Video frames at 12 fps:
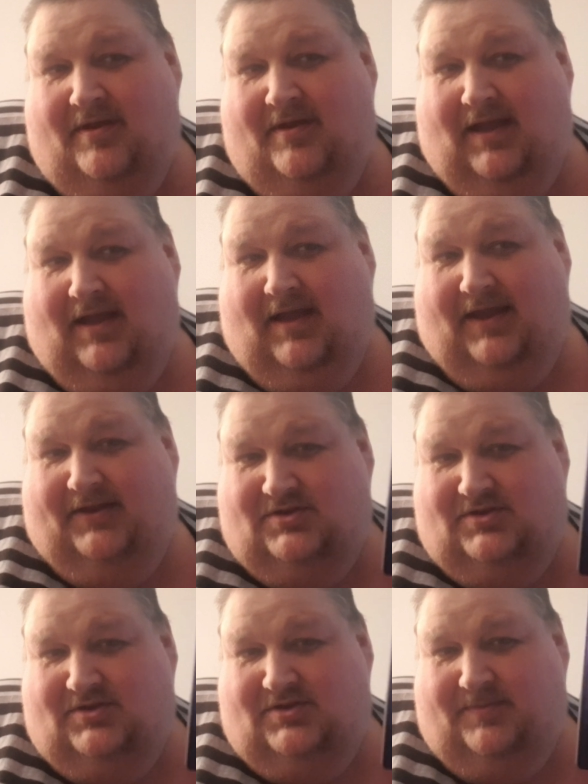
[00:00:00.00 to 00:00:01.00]
and it's just
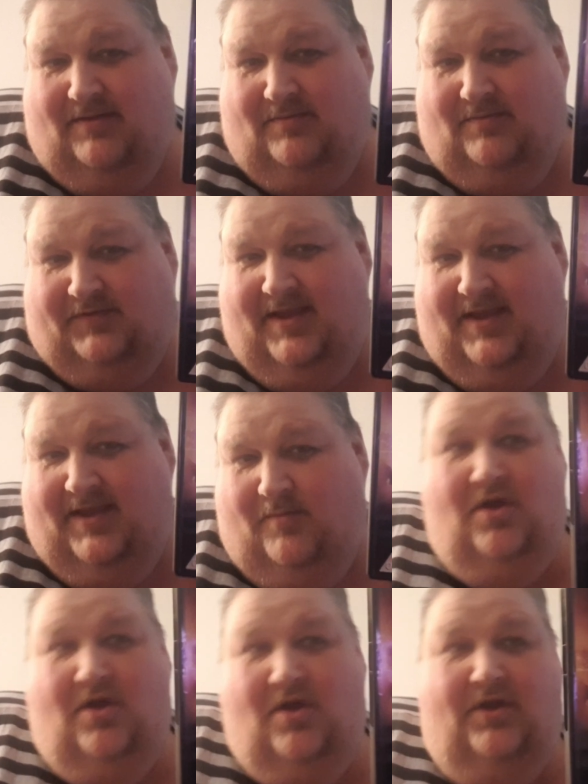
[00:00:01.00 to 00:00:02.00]
about
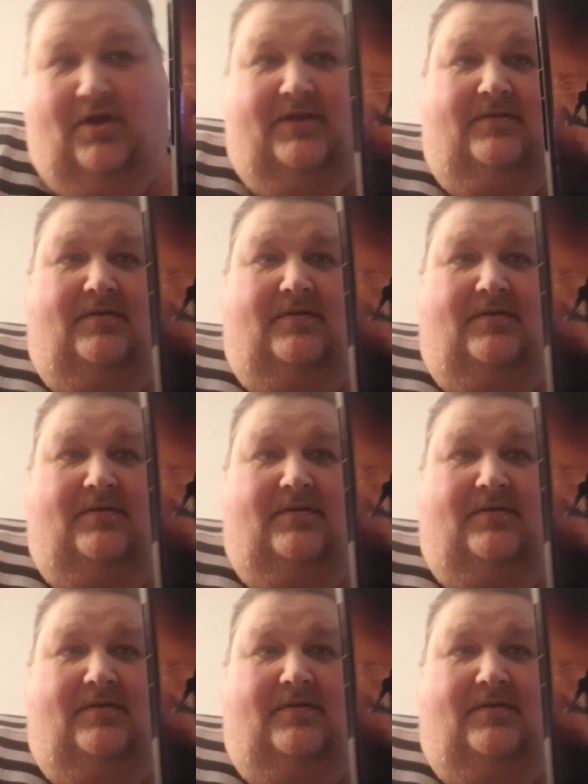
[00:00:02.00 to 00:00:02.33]
teamwork and